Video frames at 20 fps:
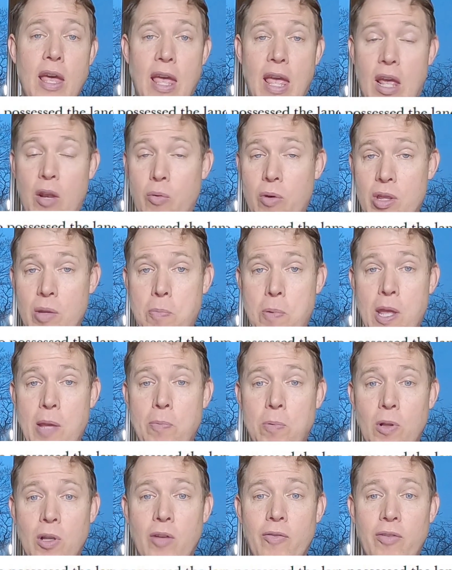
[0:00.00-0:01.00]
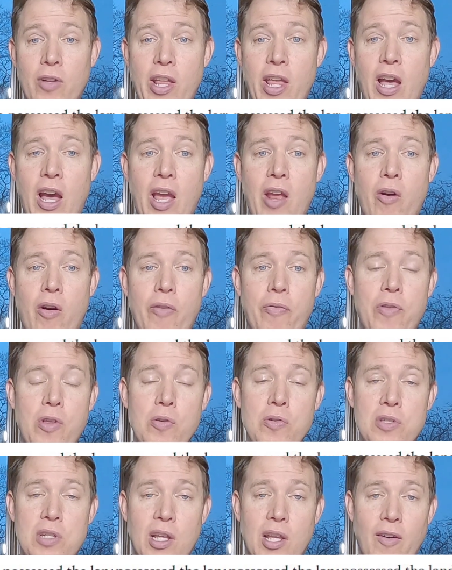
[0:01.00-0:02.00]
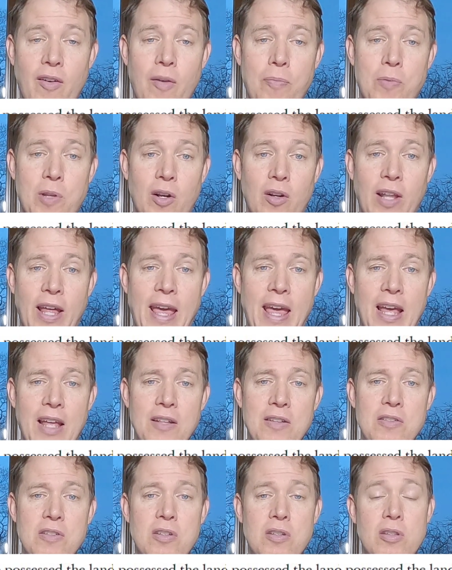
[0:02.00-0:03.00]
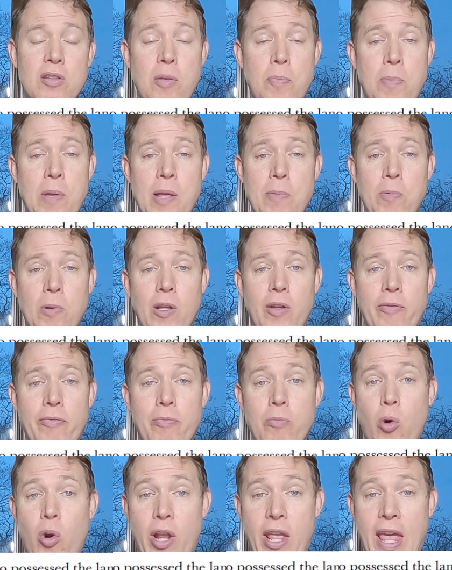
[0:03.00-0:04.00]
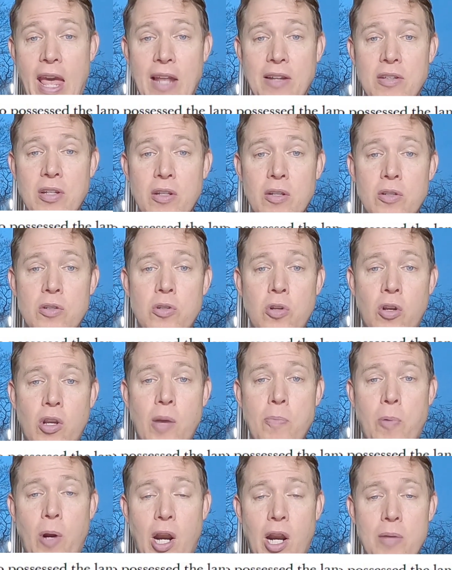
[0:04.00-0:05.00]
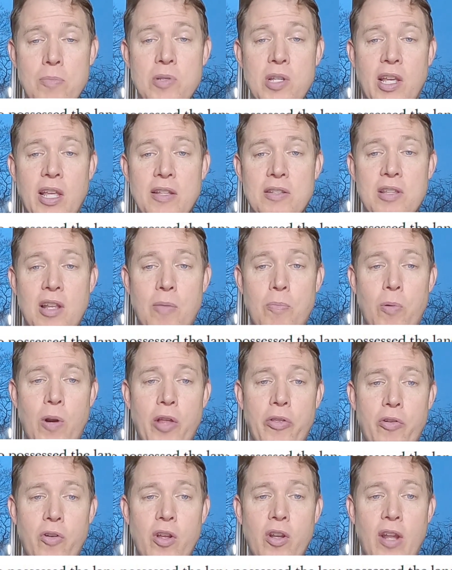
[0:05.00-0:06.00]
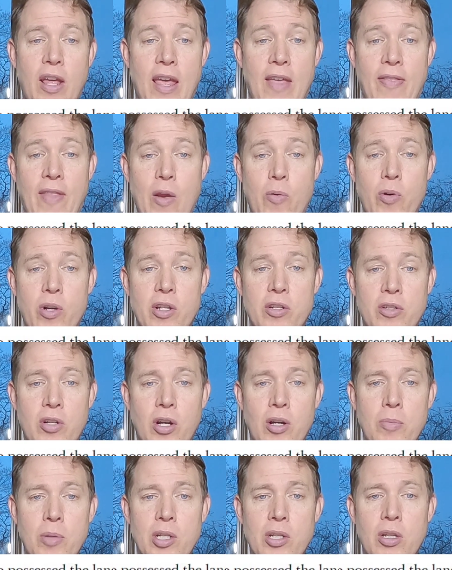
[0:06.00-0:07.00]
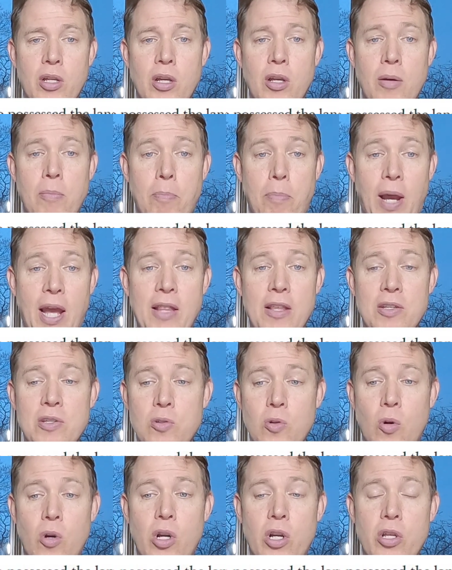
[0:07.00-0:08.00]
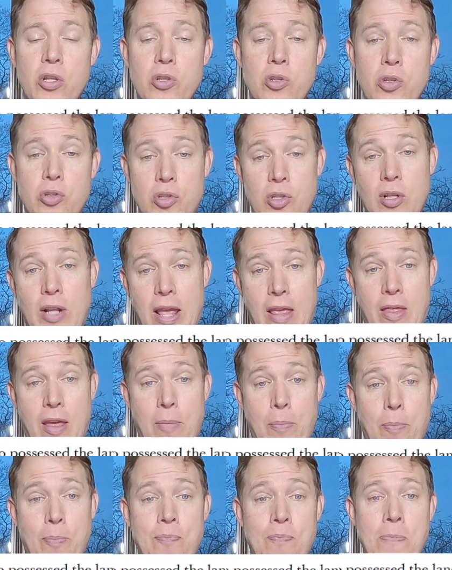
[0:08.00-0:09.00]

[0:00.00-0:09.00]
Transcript: And when the people of Lehi refused to give up their lands, the people of Morianton took up arms against their brethren, and they were determined by the sword to slay them.